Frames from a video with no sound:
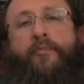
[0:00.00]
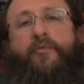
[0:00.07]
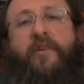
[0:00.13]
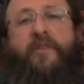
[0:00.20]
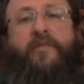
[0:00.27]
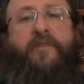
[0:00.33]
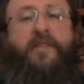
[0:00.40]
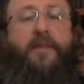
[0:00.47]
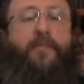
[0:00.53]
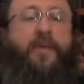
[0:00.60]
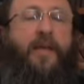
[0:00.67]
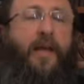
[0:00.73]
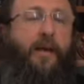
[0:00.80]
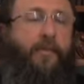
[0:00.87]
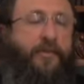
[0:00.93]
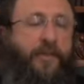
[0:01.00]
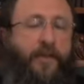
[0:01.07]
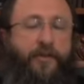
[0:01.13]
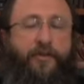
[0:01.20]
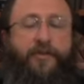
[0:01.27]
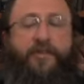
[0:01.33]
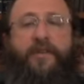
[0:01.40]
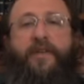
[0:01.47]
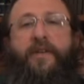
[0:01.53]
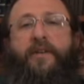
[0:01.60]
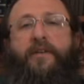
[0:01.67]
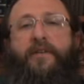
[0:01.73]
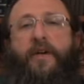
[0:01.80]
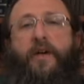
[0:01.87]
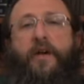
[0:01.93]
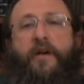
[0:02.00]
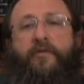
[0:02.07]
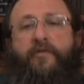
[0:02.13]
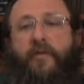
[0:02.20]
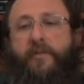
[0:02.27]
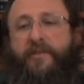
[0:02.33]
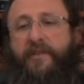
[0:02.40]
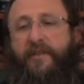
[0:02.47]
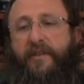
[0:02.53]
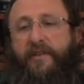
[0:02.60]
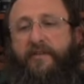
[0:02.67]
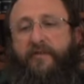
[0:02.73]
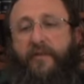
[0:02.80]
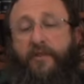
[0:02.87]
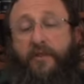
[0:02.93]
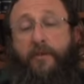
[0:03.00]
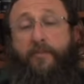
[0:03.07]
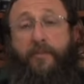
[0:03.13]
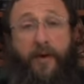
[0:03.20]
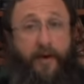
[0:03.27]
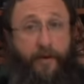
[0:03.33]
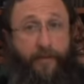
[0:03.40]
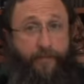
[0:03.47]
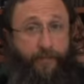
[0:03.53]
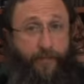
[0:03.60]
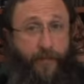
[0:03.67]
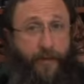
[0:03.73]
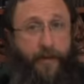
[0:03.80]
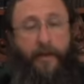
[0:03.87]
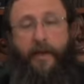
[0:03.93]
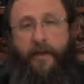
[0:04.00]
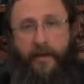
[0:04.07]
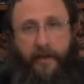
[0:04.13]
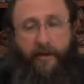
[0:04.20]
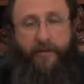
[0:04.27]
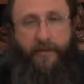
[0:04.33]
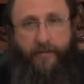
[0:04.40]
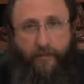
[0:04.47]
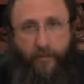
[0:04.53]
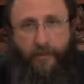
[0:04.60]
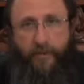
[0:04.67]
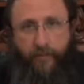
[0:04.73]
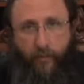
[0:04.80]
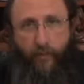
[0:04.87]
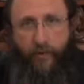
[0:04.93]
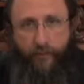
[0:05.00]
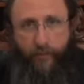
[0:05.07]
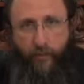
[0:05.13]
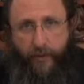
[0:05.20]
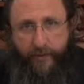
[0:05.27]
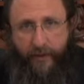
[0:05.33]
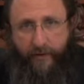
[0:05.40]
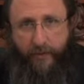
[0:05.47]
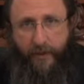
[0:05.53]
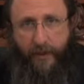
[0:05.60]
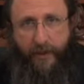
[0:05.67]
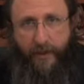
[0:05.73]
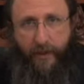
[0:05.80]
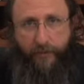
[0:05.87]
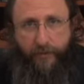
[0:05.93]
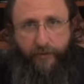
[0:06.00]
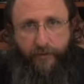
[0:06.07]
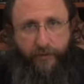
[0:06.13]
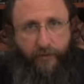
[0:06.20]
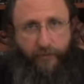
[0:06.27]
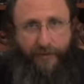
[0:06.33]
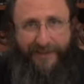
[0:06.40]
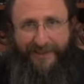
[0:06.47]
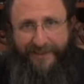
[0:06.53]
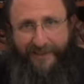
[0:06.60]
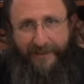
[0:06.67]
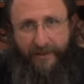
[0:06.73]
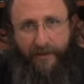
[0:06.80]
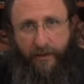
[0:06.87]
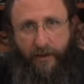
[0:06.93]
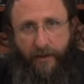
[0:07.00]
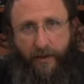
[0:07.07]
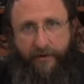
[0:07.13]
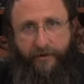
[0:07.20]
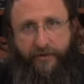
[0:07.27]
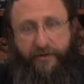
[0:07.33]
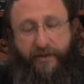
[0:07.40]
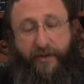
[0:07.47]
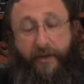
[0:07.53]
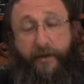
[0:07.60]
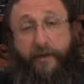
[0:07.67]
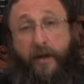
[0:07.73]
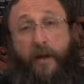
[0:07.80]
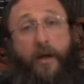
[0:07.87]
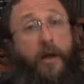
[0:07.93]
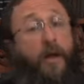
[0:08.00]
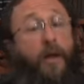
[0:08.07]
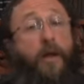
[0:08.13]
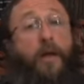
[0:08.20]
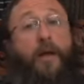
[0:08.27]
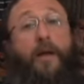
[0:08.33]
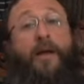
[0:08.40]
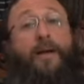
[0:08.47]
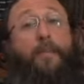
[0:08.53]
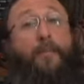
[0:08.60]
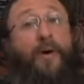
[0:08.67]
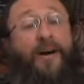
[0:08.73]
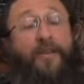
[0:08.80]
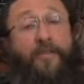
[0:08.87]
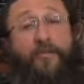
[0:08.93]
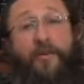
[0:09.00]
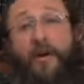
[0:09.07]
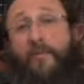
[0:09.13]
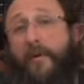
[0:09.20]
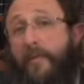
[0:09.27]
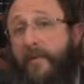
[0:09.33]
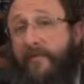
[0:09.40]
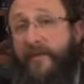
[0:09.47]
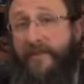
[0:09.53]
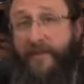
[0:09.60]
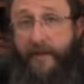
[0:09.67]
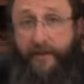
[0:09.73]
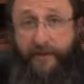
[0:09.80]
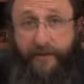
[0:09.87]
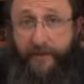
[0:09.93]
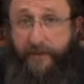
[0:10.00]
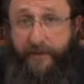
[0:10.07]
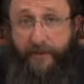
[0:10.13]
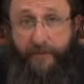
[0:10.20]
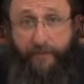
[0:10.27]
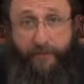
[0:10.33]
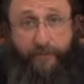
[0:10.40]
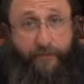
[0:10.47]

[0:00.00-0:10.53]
previously been able to understand from Ezekiel's vision. But, and here is the most important point that I've been leading up to, so please understand, but the Rambam emphasizes,